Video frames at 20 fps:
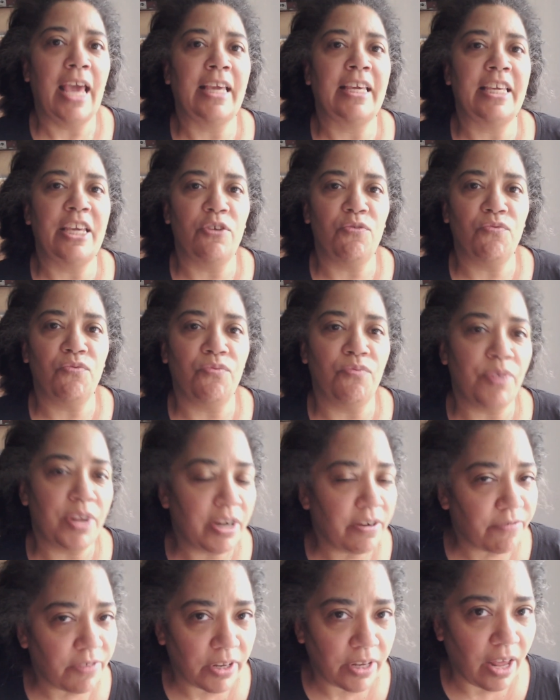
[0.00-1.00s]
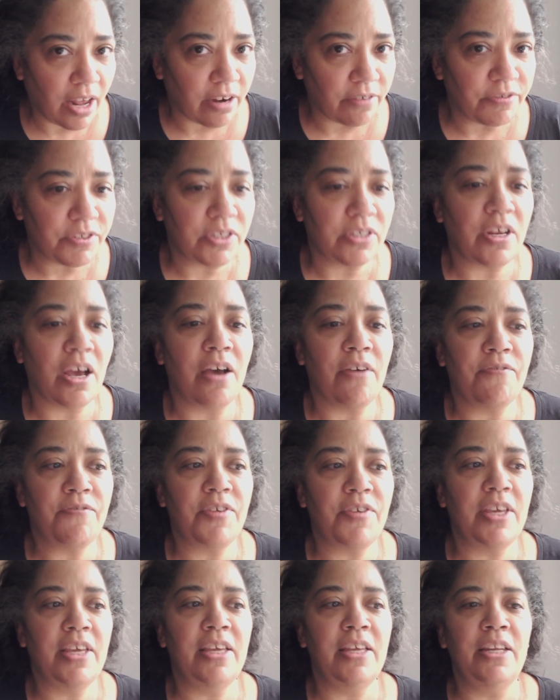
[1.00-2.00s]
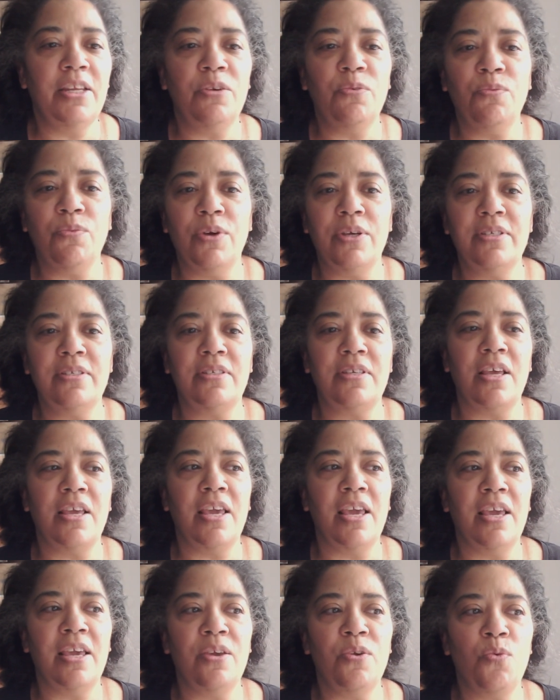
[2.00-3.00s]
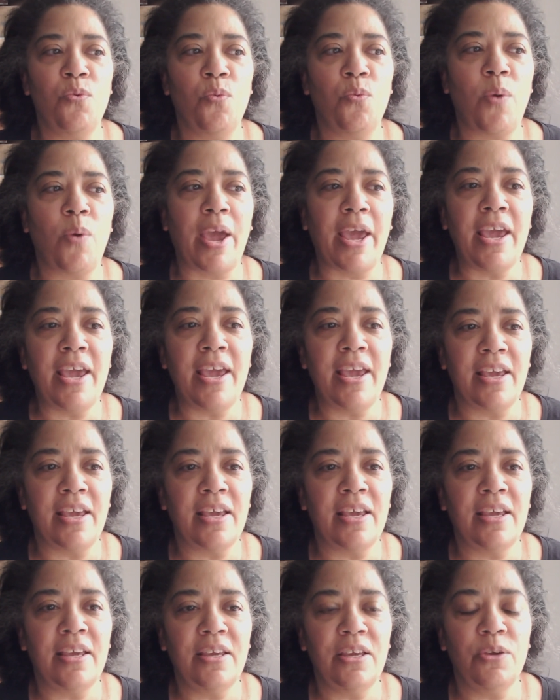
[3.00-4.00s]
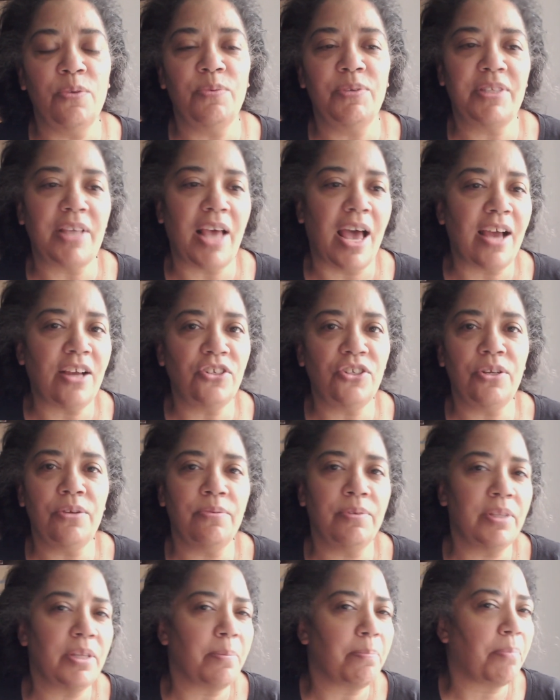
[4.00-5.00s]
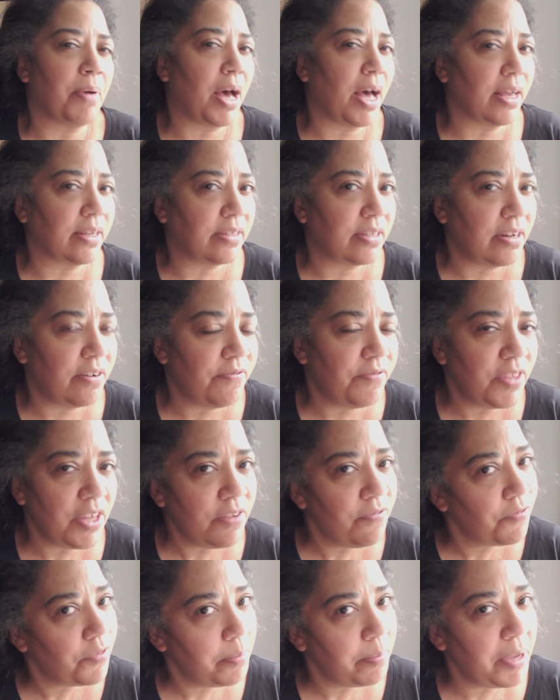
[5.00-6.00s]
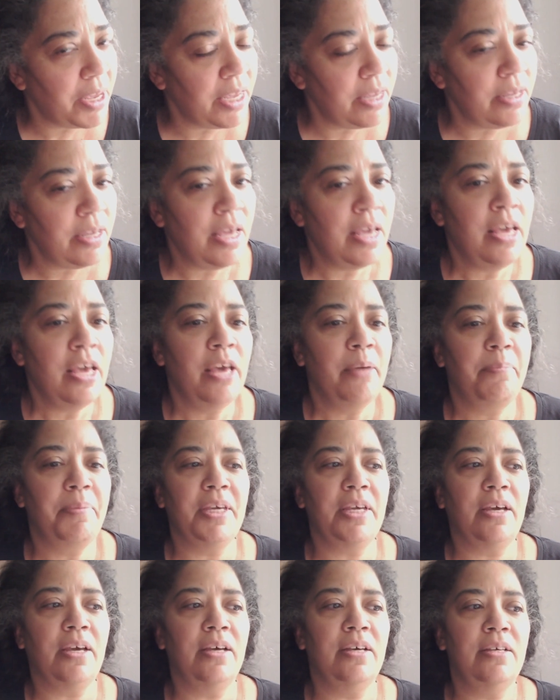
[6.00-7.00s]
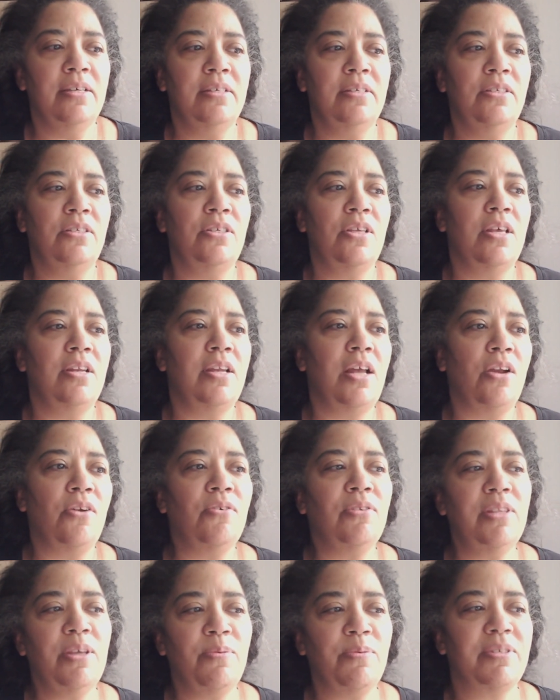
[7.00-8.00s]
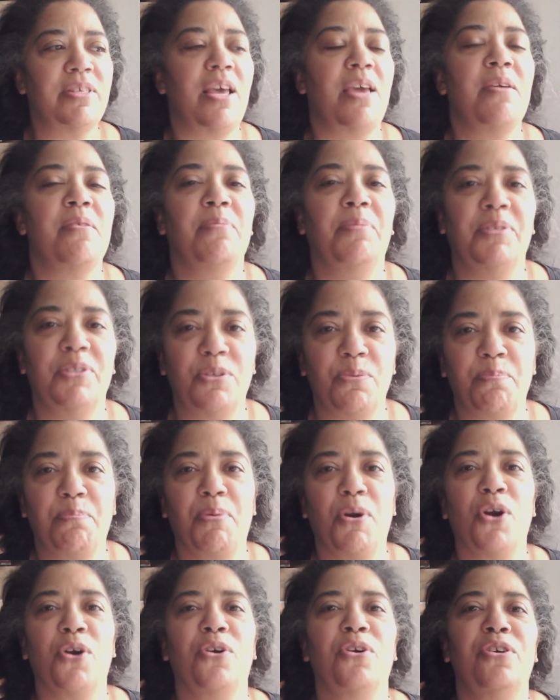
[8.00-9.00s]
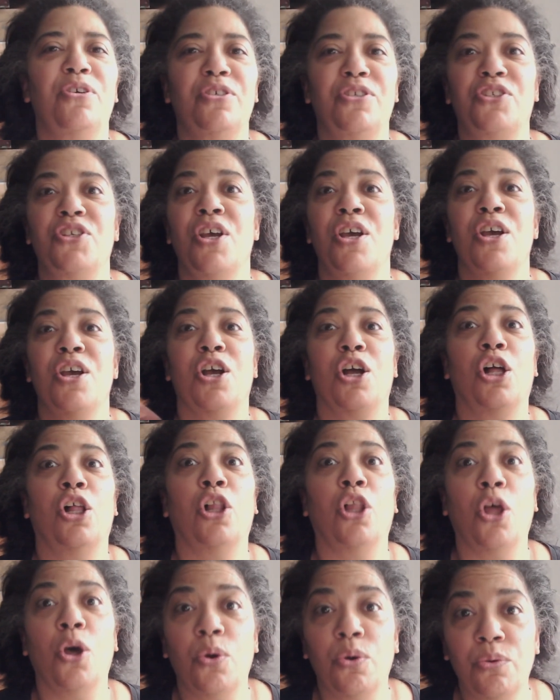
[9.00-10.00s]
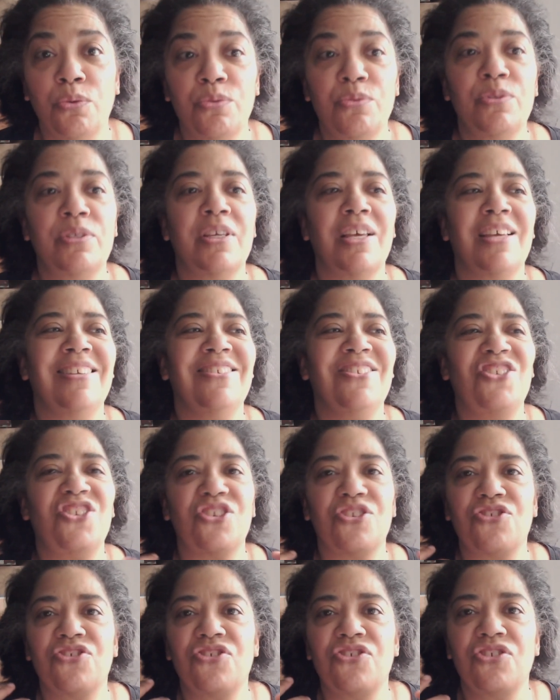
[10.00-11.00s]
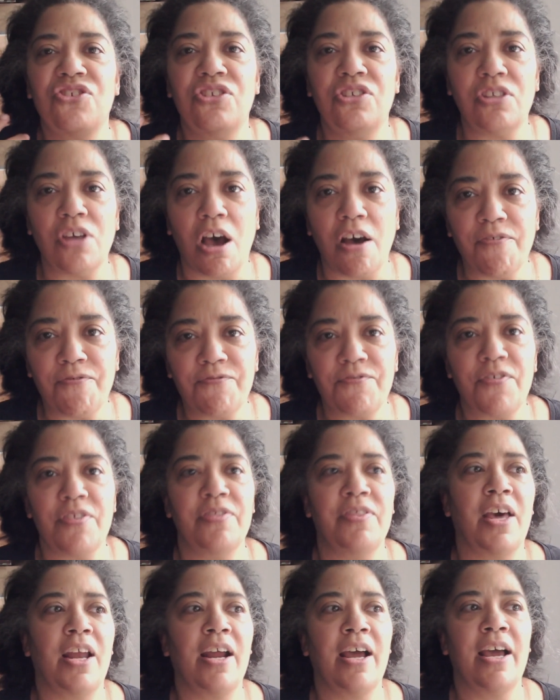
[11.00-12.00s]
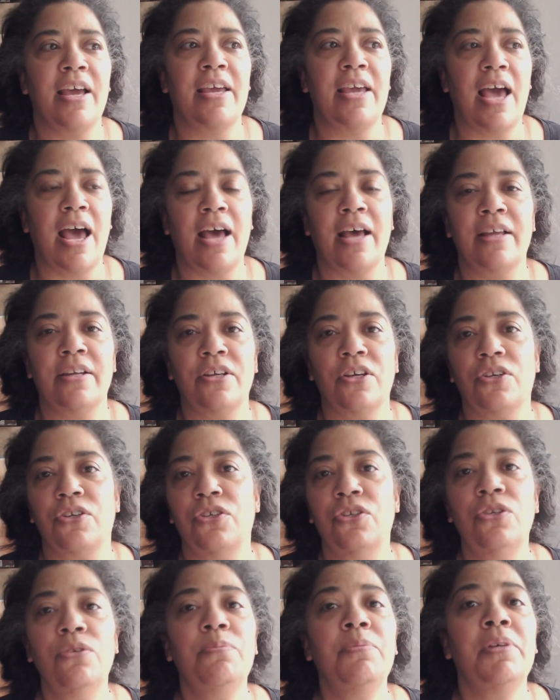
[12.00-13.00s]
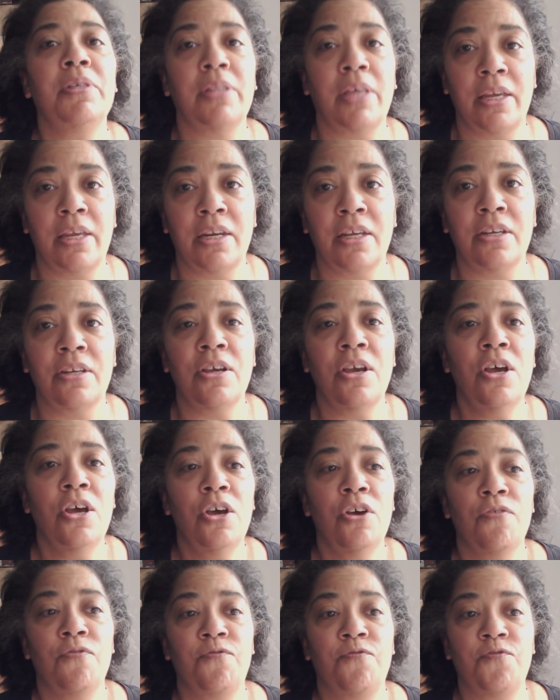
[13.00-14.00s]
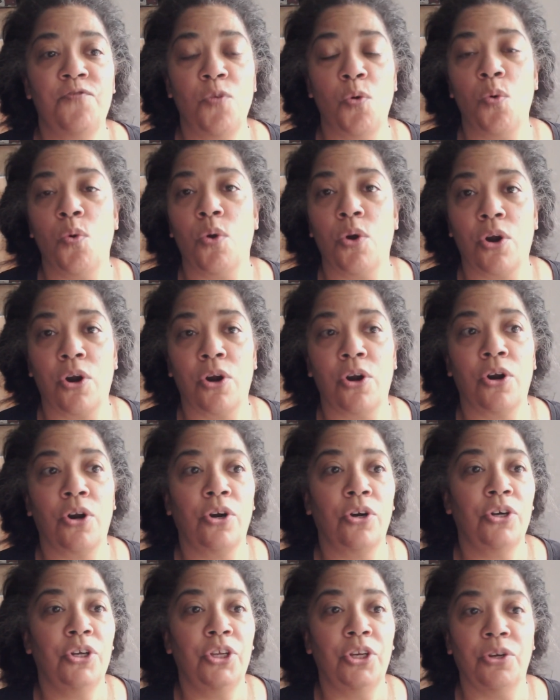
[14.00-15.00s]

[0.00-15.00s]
get rid of a lot of stuff. And it was it was actually a really positive thing for me because not only was I able to purge clothes and just stuff that I had accumulated for,